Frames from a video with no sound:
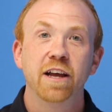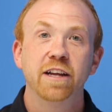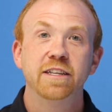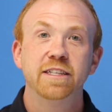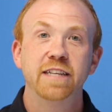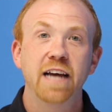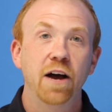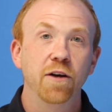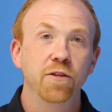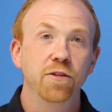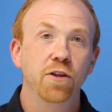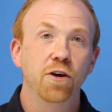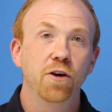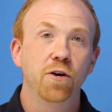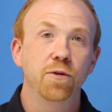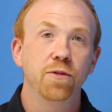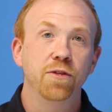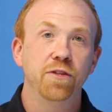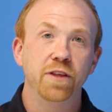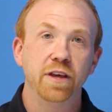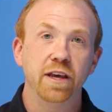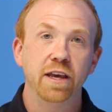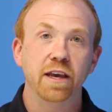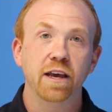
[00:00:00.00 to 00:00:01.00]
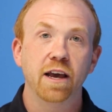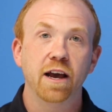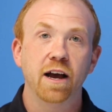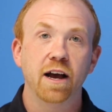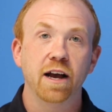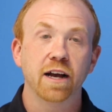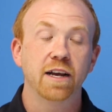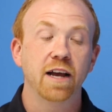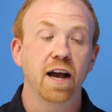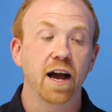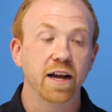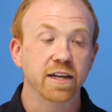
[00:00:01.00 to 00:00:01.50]
Download the
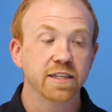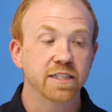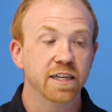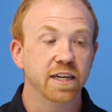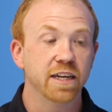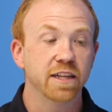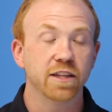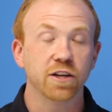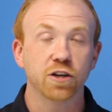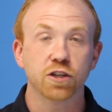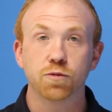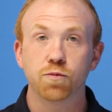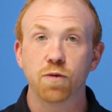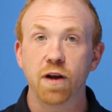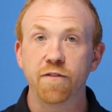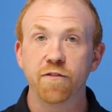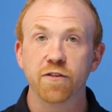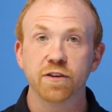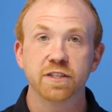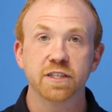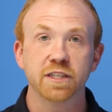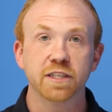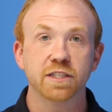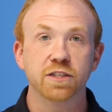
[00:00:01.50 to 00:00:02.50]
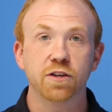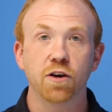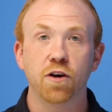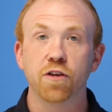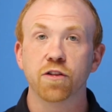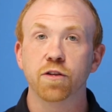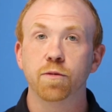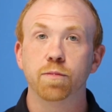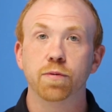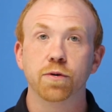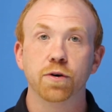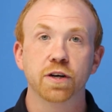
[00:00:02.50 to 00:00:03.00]
content. There's references to all
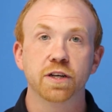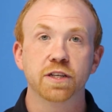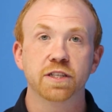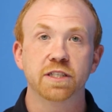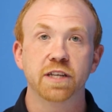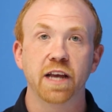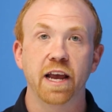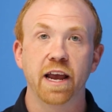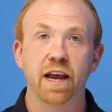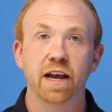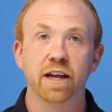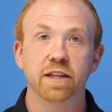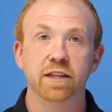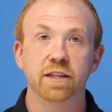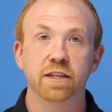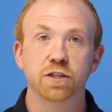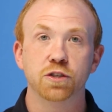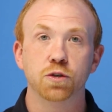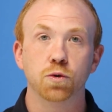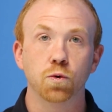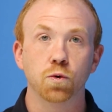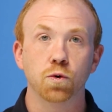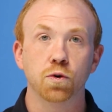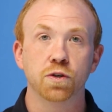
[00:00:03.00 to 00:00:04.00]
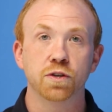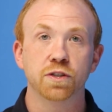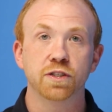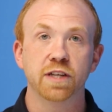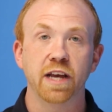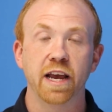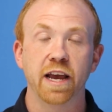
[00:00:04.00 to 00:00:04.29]
the books and the tools,